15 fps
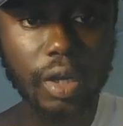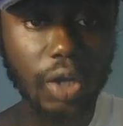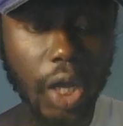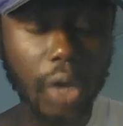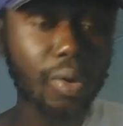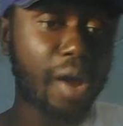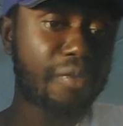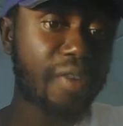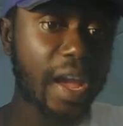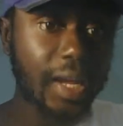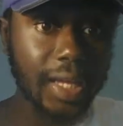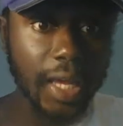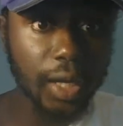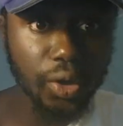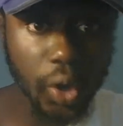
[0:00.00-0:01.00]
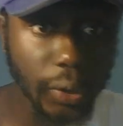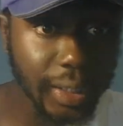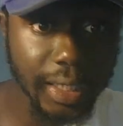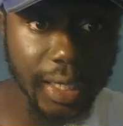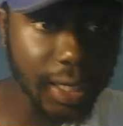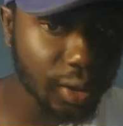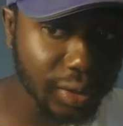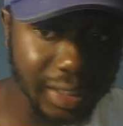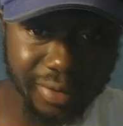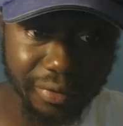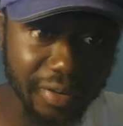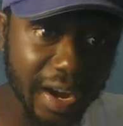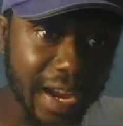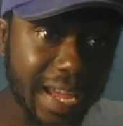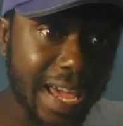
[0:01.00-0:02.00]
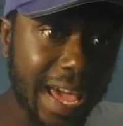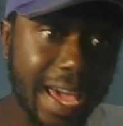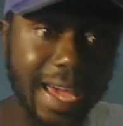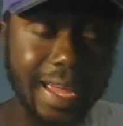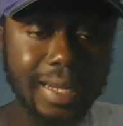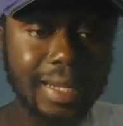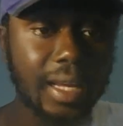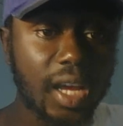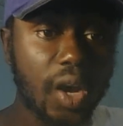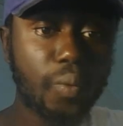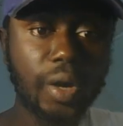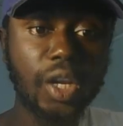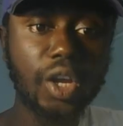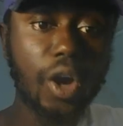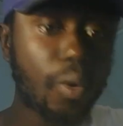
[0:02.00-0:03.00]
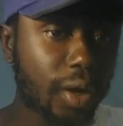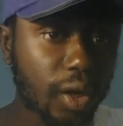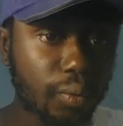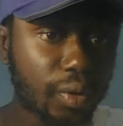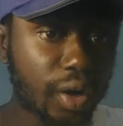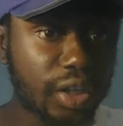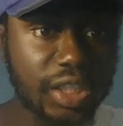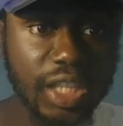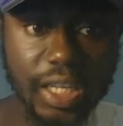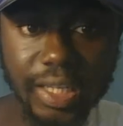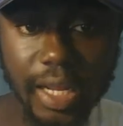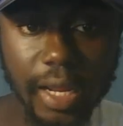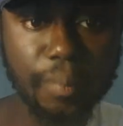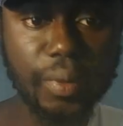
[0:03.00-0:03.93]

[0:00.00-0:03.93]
They quite frankly ignored the kid until the very end when they all want to rush in there.